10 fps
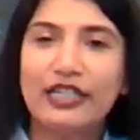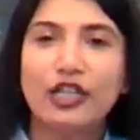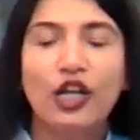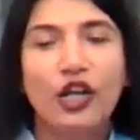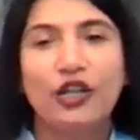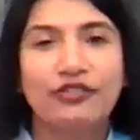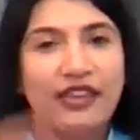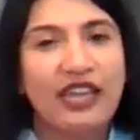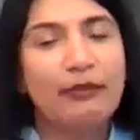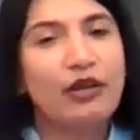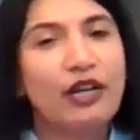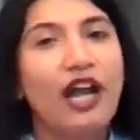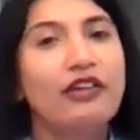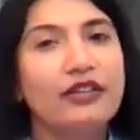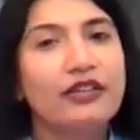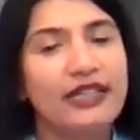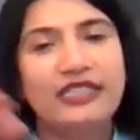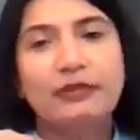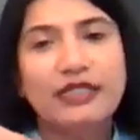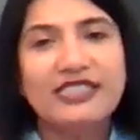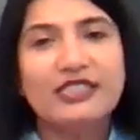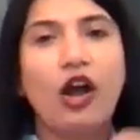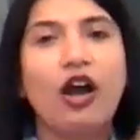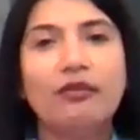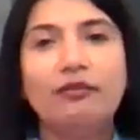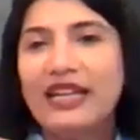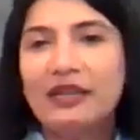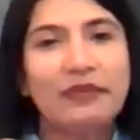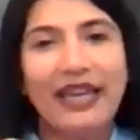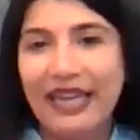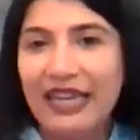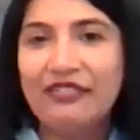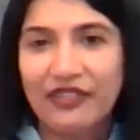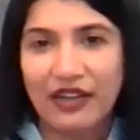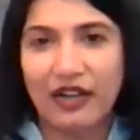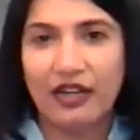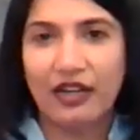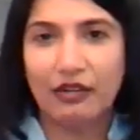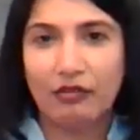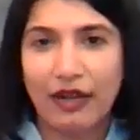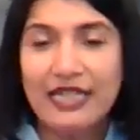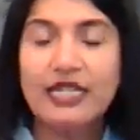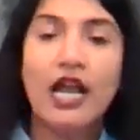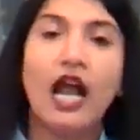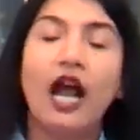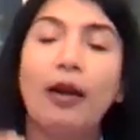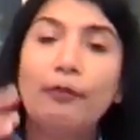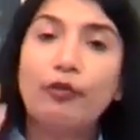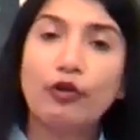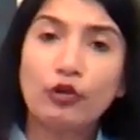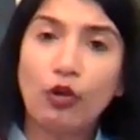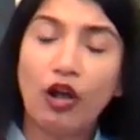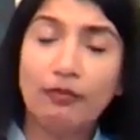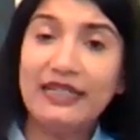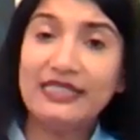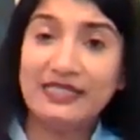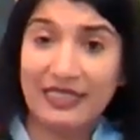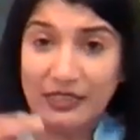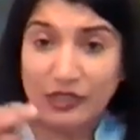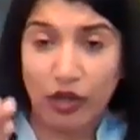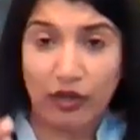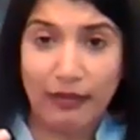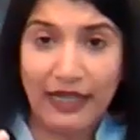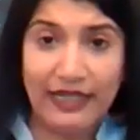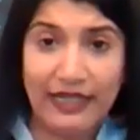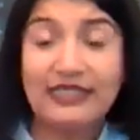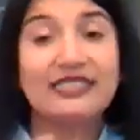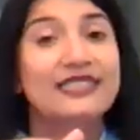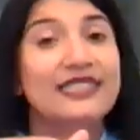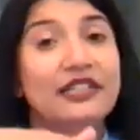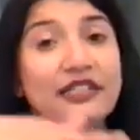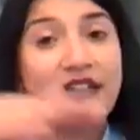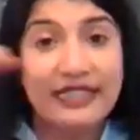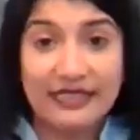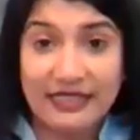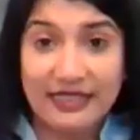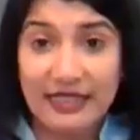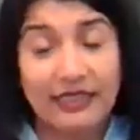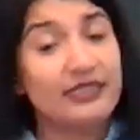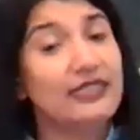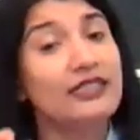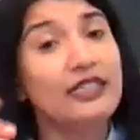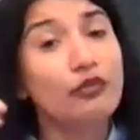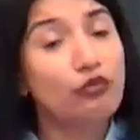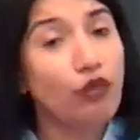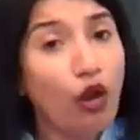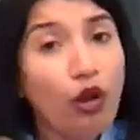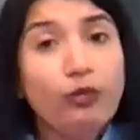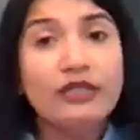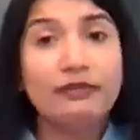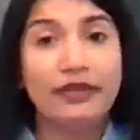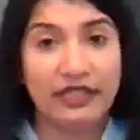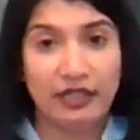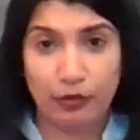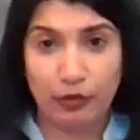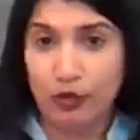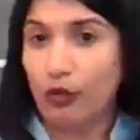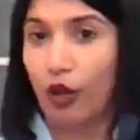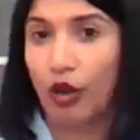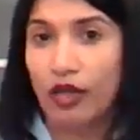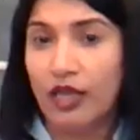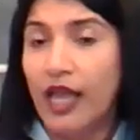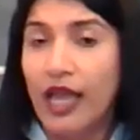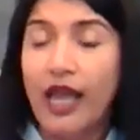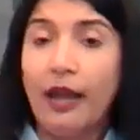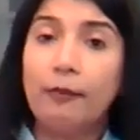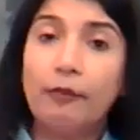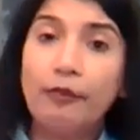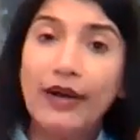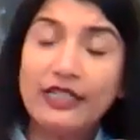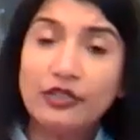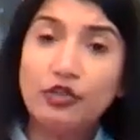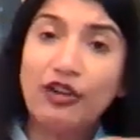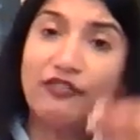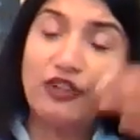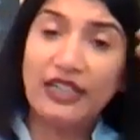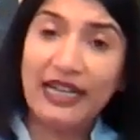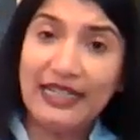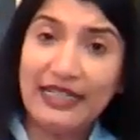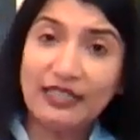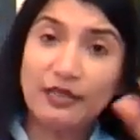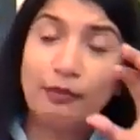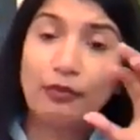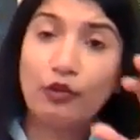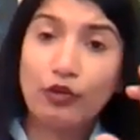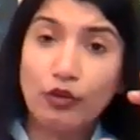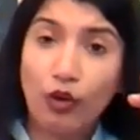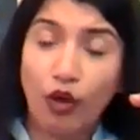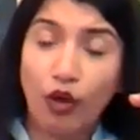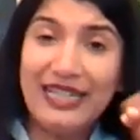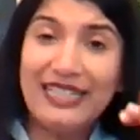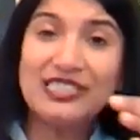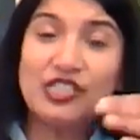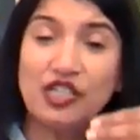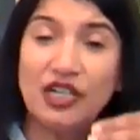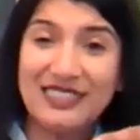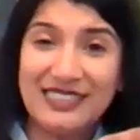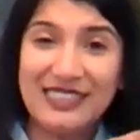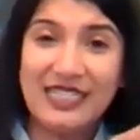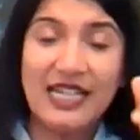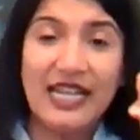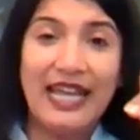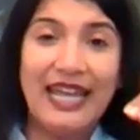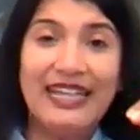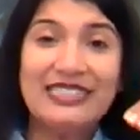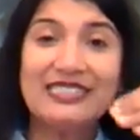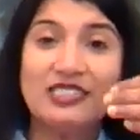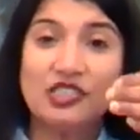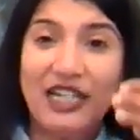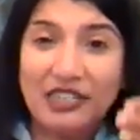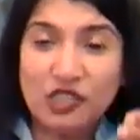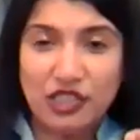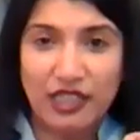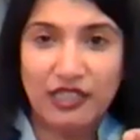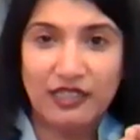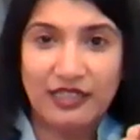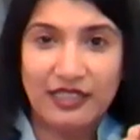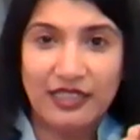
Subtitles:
and you're thinking about 100 things, but it's an automatic behavior, right? A protocol makes things automatic. It standardizes things. There's nothing wrong with making a protocol, but you are forgetting that the protocol is just a suggestion.